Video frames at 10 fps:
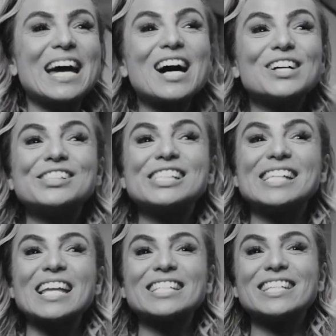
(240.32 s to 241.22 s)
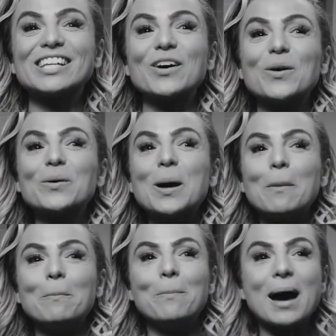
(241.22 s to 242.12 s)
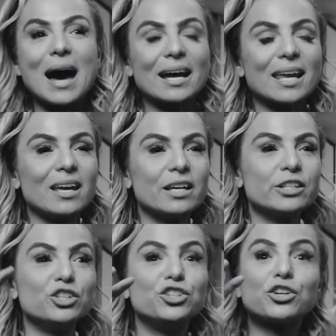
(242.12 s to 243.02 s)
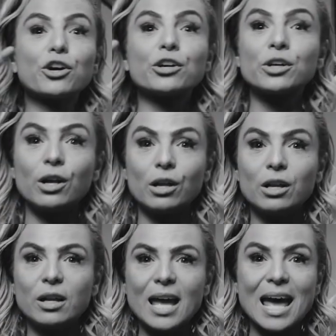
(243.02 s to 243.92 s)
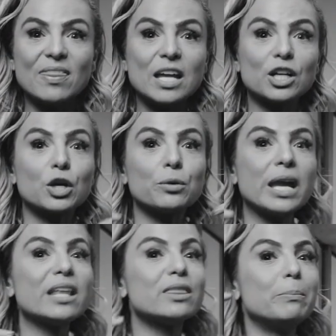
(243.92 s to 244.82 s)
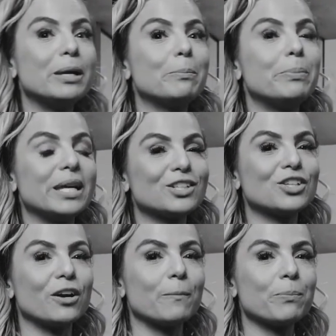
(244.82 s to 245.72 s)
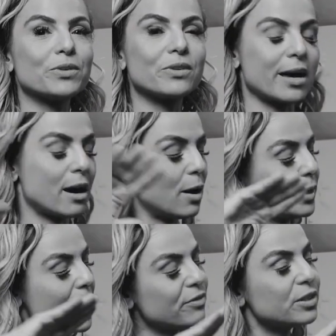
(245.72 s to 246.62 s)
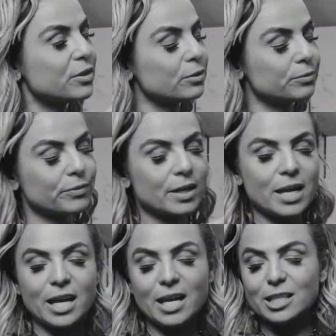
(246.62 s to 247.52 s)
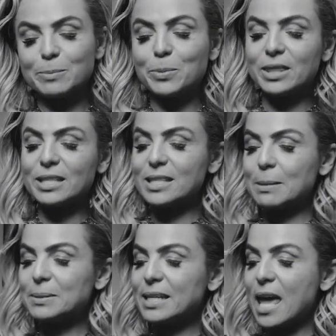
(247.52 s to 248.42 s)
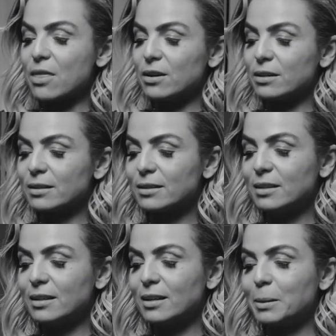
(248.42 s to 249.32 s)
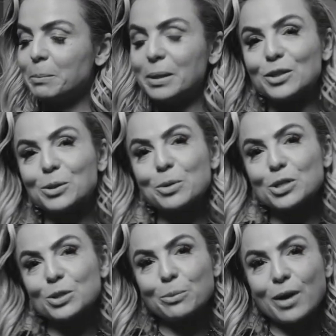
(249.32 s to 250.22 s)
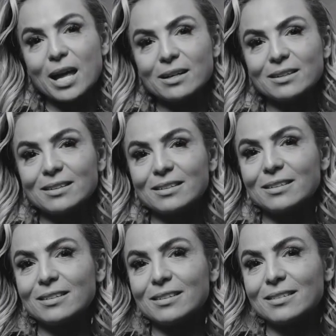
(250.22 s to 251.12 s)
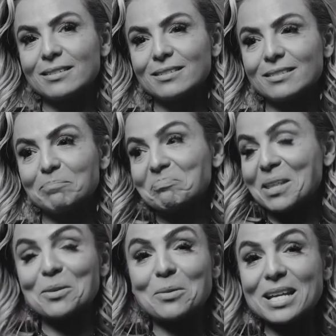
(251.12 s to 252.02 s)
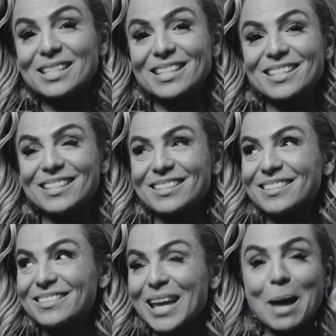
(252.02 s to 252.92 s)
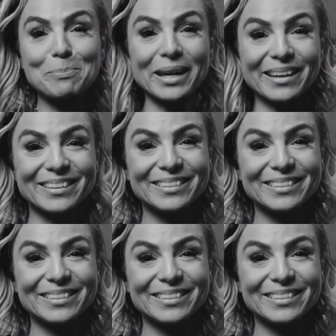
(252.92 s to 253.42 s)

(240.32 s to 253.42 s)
now she gets to go back, journal, and then create the big picture all we have to do is put the steps together, build her personal brand, and the rest is epic.